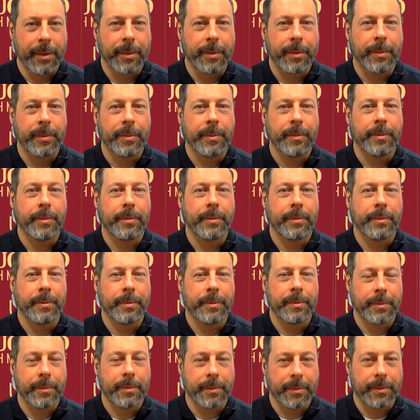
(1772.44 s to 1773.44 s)

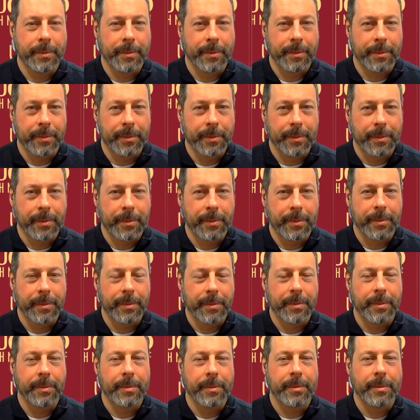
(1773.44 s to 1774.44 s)

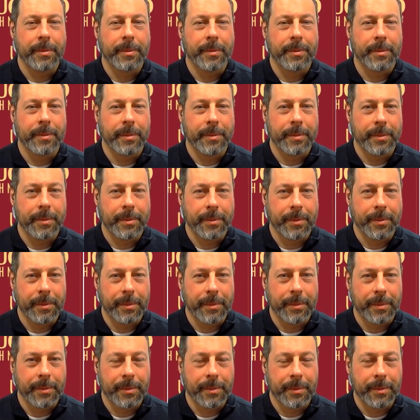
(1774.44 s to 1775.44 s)

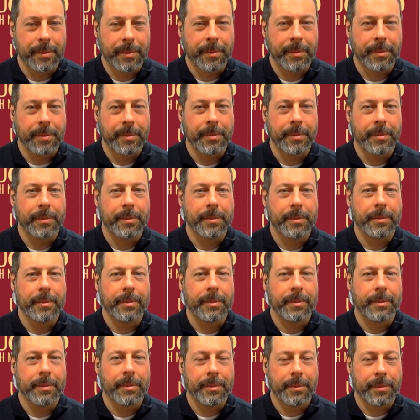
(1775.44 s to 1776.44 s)

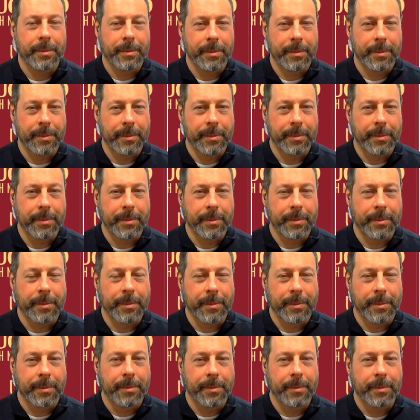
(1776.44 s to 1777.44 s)

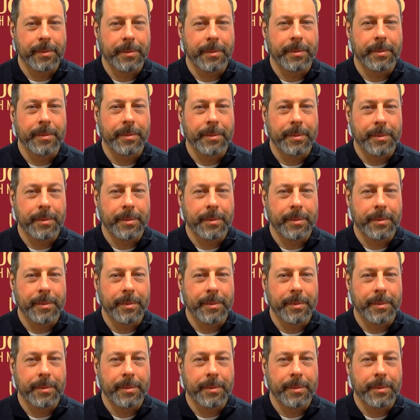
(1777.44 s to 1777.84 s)
(silent)